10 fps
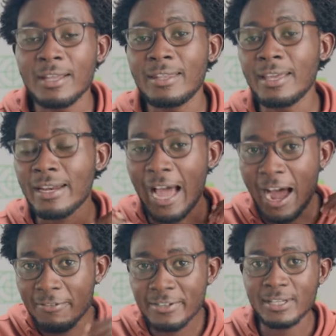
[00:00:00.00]
Then
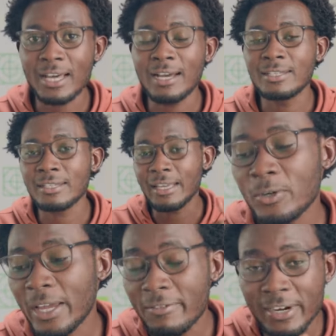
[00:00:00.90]
after that, you
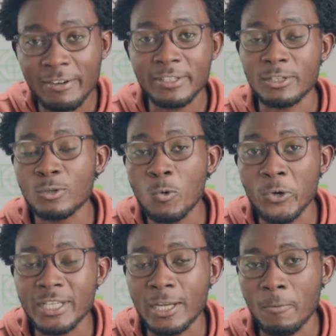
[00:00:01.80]
know, every after two
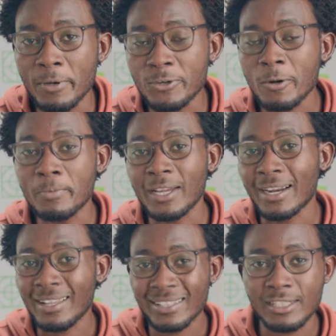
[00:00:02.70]
weeks, I'll be dropping
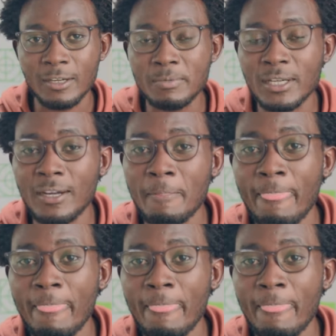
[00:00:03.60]
another chapter.